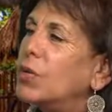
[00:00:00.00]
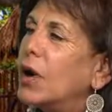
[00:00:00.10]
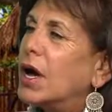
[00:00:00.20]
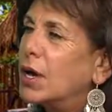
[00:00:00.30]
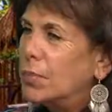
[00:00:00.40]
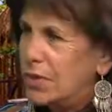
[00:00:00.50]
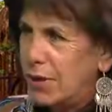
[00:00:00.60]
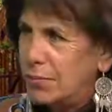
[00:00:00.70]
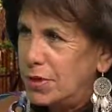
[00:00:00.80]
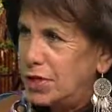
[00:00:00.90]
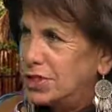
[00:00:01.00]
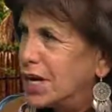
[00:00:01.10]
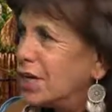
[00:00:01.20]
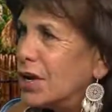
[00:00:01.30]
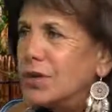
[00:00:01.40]
do you help them? Because
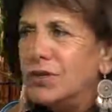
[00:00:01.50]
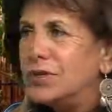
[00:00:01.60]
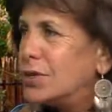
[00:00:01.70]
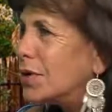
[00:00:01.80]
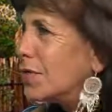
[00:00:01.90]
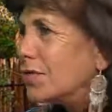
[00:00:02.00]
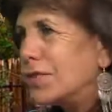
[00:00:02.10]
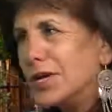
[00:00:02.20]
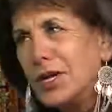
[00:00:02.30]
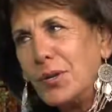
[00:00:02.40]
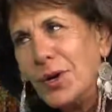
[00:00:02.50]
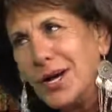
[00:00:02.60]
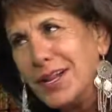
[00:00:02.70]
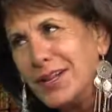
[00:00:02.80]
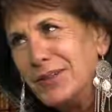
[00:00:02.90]
I know you do it really
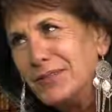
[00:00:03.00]
well.